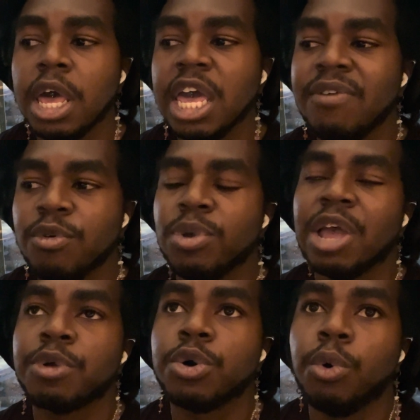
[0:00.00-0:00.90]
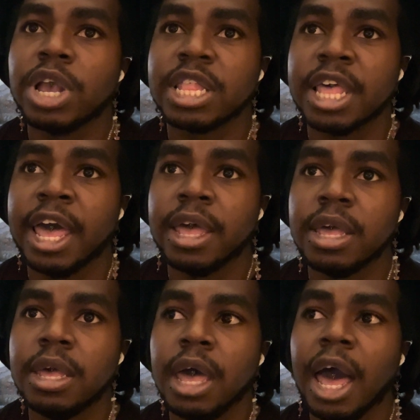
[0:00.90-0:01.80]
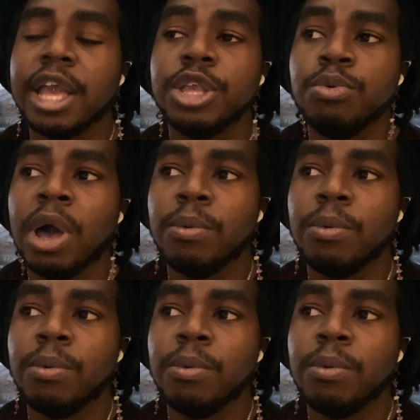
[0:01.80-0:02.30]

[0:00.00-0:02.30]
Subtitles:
even when I recorded that, I knew I